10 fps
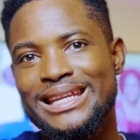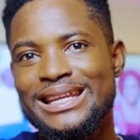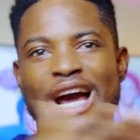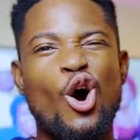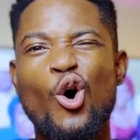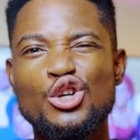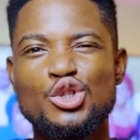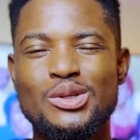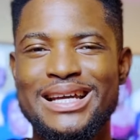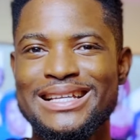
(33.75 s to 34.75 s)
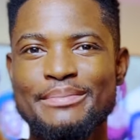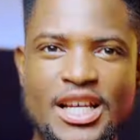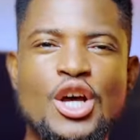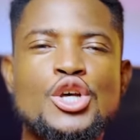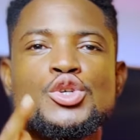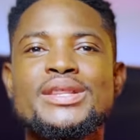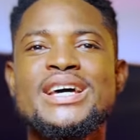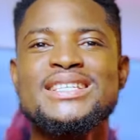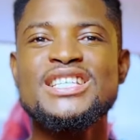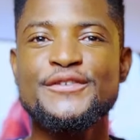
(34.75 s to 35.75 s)
they are all shorthand. So
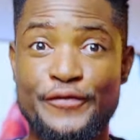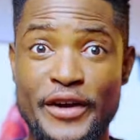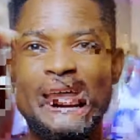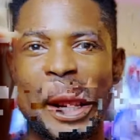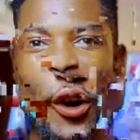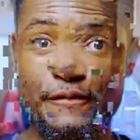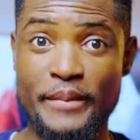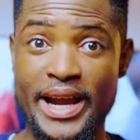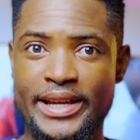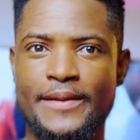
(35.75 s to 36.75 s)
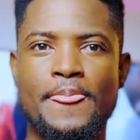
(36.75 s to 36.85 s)
there's this friend of mine,